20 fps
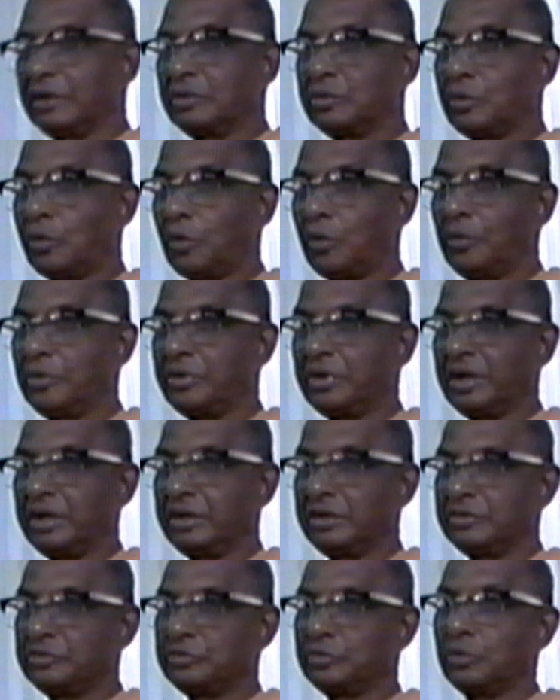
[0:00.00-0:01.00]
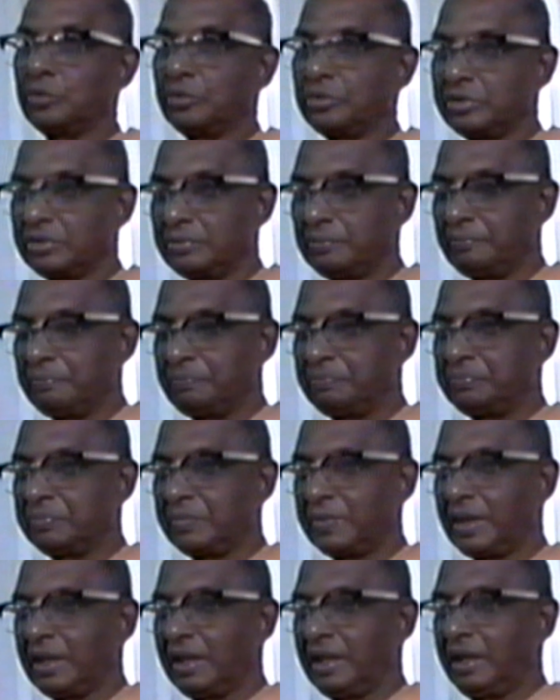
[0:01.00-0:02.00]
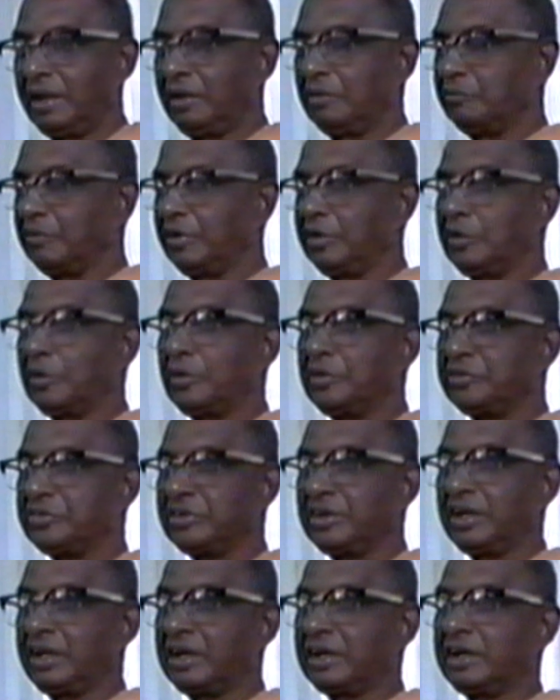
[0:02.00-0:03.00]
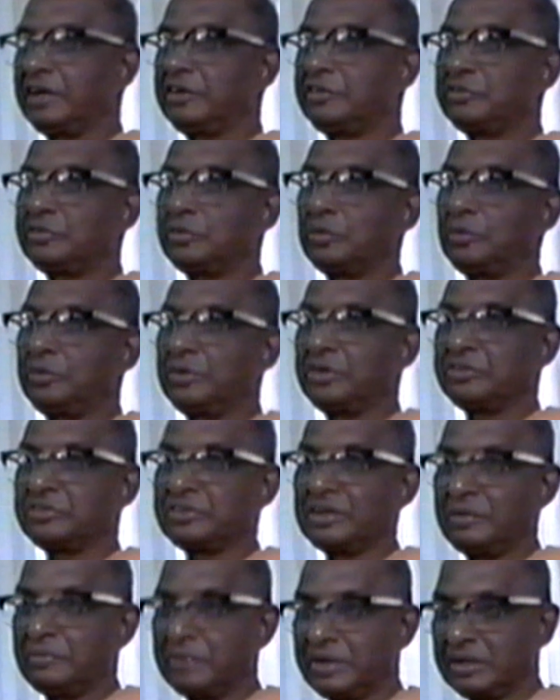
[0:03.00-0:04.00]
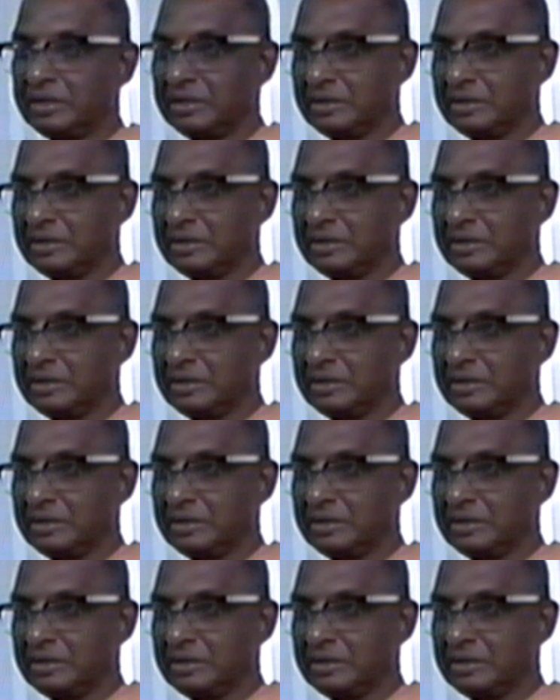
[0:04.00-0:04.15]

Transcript: coat and suit. We don't say a red suit is coming.